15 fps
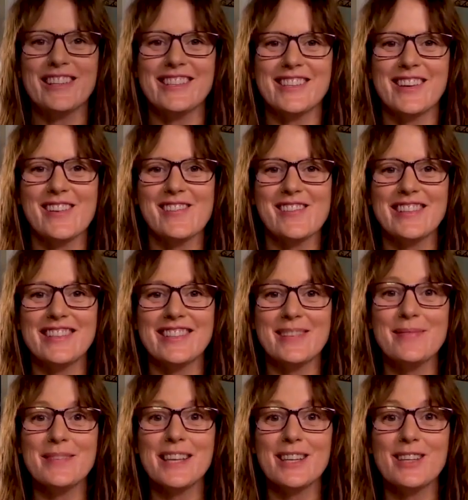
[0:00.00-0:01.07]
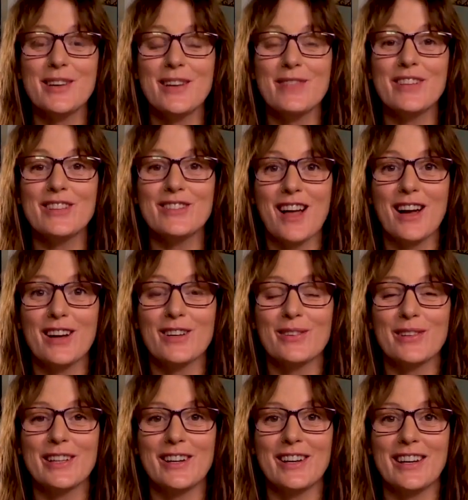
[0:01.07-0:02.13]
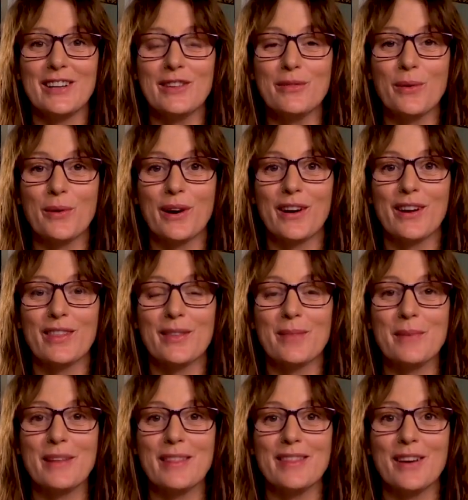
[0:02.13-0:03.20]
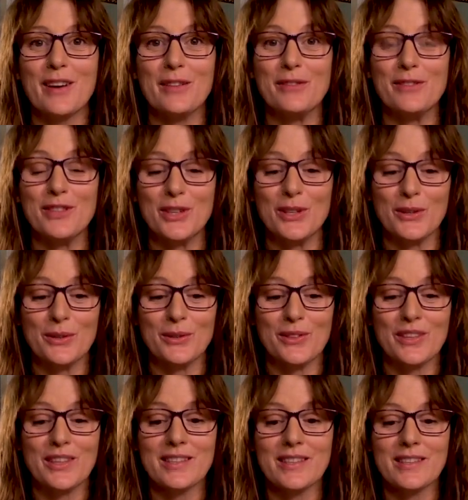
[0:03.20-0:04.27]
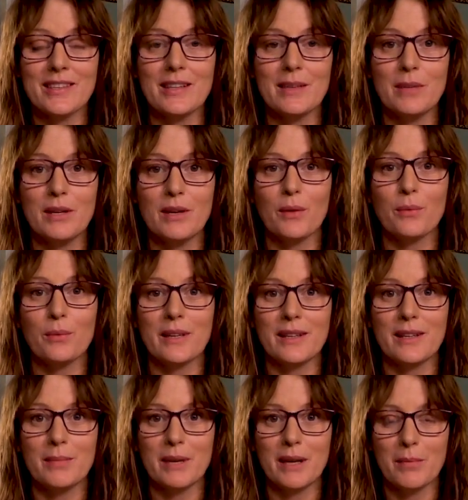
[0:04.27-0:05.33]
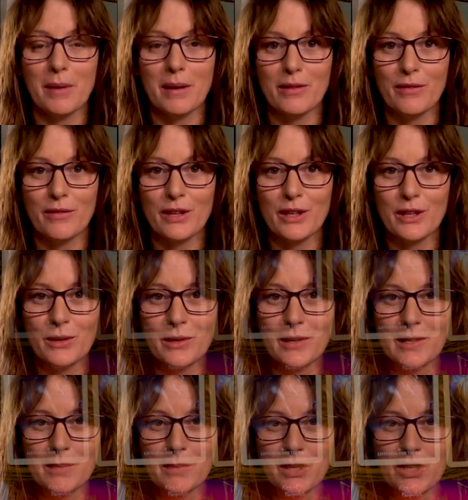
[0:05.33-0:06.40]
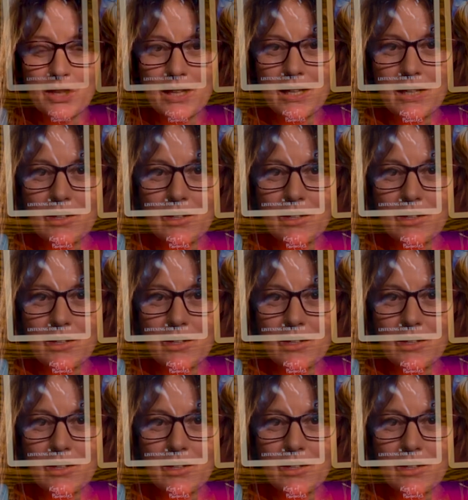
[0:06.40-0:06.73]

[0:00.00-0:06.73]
so it seems like you have a lot going on for the month of June. This is going to be a really big month for you, especially in